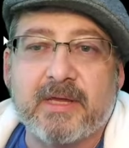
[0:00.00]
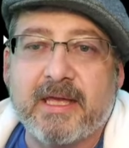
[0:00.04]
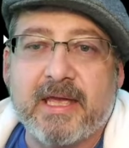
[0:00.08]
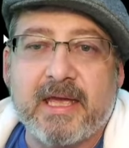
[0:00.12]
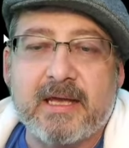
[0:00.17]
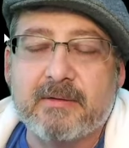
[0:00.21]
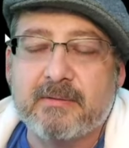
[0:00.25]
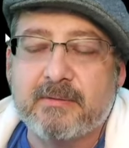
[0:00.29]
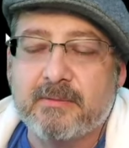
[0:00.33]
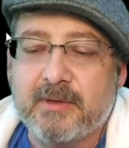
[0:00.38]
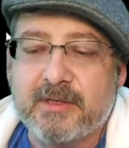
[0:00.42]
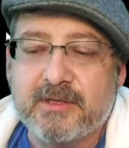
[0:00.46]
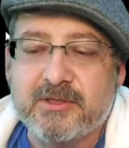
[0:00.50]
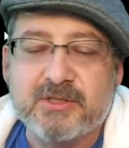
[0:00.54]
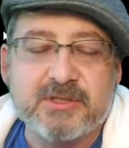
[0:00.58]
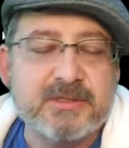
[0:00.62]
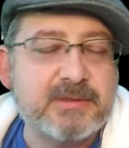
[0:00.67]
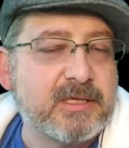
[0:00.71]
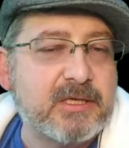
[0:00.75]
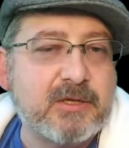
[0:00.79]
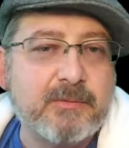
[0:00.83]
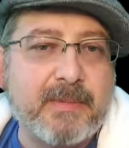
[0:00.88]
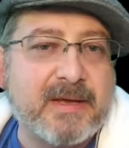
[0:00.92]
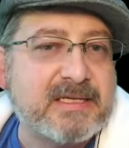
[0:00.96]
They can't.
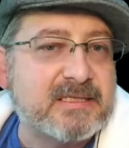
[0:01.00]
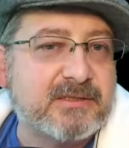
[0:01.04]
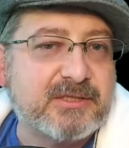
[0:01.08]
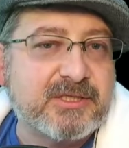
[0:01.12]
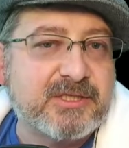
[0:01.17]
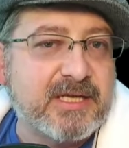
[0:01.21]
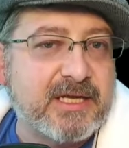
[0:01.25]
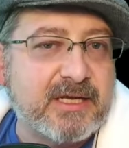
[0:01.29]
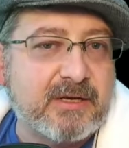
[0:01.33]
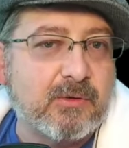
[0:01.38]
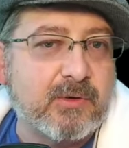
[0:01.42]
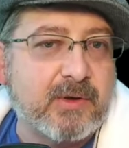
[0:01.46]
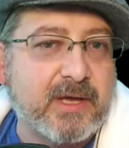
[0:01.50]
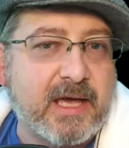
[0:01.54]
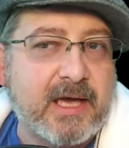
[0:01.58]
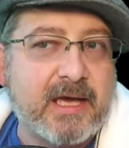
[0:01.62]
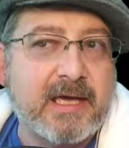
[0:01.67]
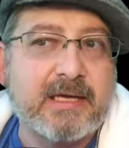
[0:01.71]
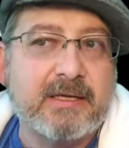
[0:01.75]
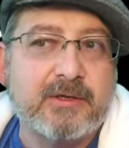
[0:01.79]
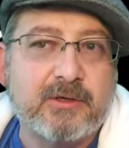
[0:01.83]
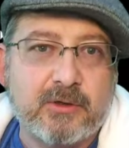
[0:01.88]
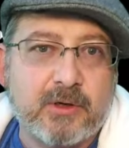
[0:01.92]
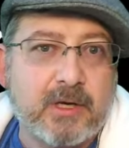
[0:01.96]
You basically just hit
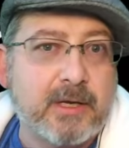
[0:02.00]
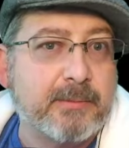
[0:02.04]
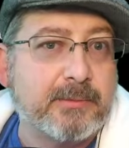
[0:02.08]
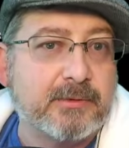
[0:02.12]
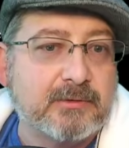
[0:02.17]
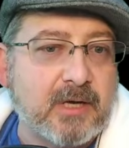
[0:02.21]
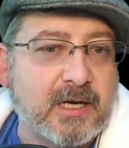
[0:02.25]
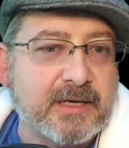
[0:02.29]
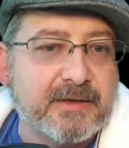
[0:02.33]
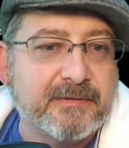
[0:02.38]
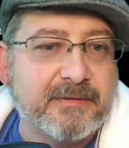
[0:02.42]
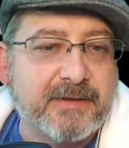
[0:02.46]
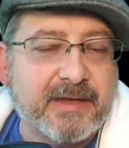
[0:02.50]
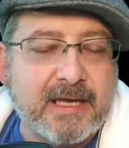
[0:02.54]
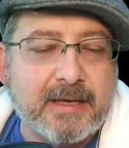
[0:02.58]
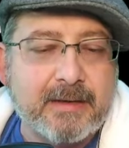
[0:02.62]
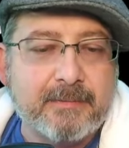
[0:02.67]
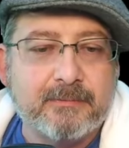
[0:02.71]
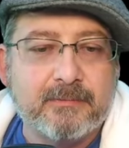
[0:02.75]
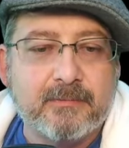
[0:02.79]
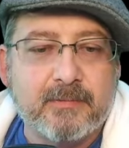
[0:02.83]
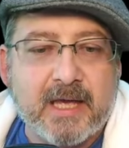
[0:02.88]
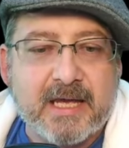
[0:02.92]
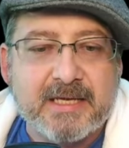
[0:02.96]
OK, and you're able to log into the
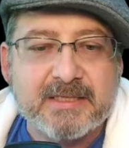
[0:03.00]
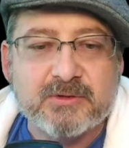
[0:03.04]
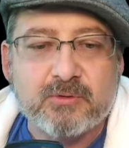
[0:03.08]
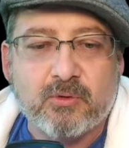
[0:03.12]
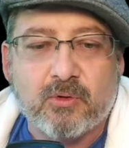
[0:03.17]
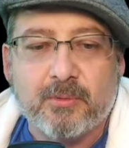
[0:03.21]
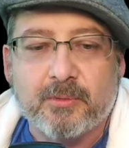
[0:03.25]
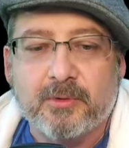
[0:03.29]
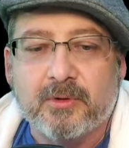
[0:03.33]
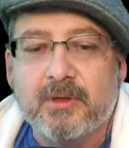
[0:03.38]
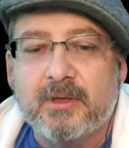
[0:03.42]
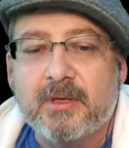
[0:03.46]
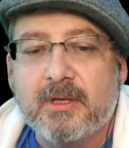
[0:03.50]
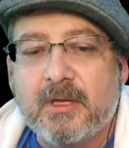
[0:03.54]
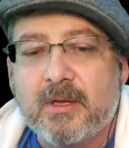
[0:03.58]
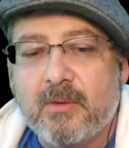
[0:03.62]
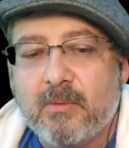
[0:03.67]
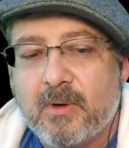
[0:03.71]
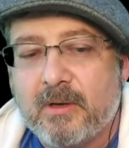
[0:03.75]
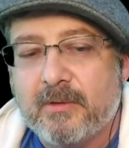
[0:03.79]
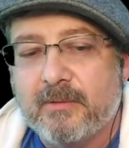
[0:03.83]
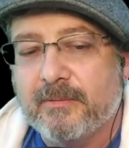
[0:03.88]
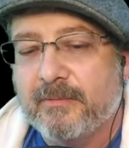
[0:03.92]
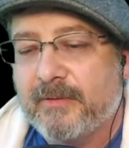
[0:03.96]
game as normal.
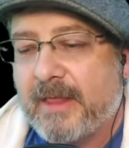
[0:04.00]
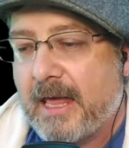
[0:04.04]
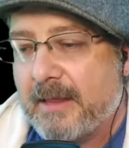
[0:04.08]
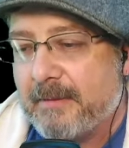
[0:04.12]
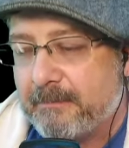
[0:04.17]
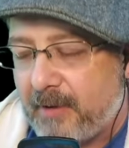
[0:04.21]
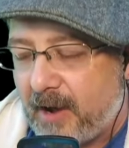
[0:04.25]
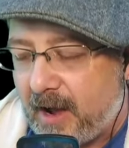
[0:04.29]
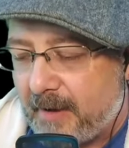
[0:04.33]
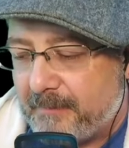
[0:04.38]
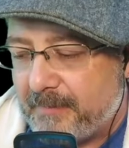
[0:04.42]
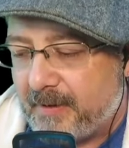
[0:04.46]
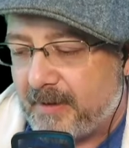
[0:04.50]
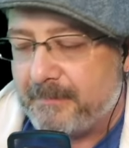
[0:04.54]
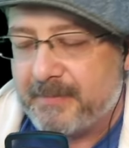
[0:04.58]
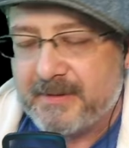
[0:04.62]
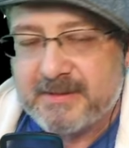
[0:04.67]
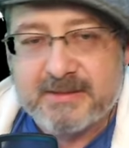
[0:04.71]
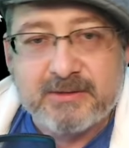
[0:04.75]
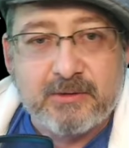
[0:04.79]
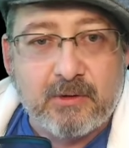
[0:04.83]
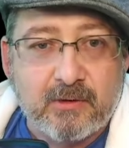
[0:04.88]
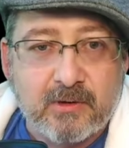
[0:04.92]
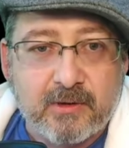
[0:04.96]
Well, that pop-up
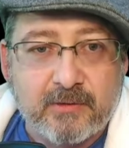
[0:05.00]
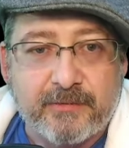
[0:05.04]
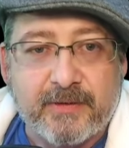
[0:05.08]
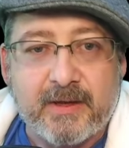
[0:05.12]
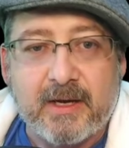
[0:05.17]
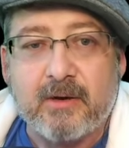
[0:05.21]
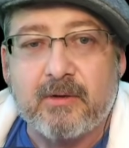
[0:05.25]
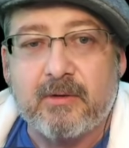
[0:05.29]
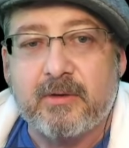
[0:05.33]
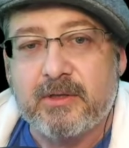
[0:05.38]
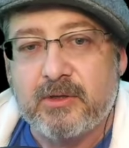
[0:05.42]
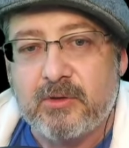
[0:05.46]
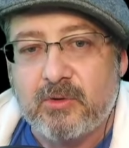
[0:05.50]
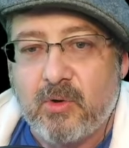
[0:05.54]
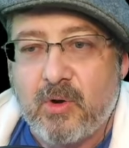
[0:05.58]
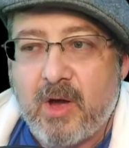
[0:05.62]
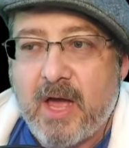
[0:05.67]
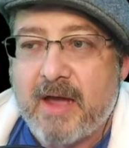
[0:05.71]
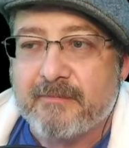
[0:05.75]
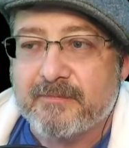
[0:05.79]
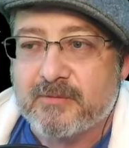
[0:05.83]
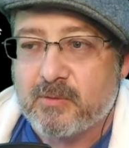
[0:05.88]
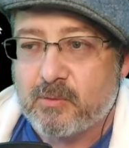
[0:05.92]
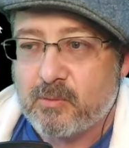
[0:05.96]
is no longer there. You
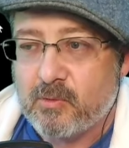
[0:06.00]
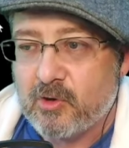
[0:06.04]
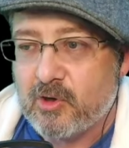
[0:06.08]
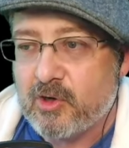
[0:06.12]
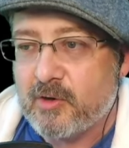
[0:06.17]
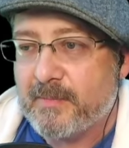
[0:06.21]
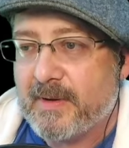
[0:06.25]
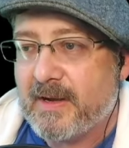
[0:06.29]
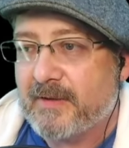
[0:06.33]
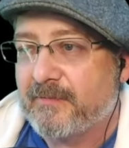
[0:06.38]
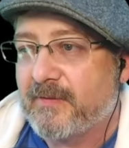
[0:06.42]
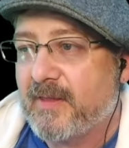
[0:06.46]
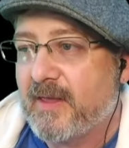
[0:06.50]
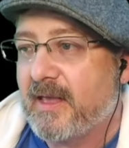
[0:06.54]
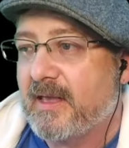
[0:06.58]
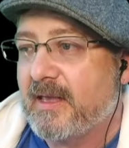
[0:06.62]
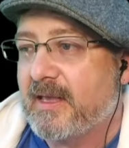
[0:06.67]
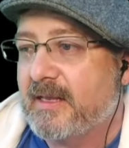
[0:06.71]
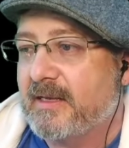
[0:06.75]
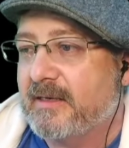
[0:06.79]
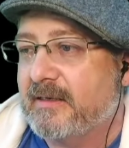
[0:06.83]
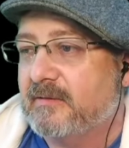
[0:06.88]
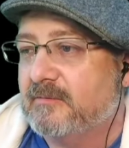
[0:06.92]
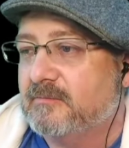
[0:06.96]
don't have to worry about that
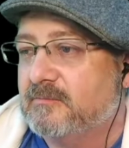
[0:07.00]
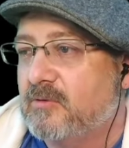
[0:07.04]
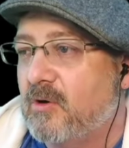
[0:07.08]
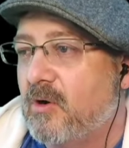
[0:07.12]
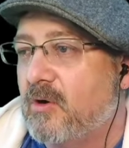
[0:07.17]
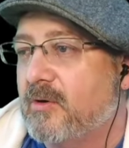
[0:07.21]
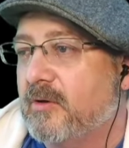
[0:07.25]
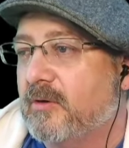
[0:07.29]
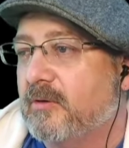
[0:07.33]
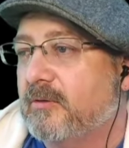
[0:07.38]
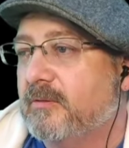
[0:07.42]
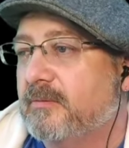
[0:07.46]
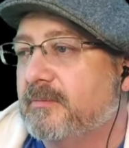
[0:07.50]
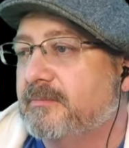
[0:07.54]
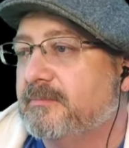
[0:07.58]
any longer.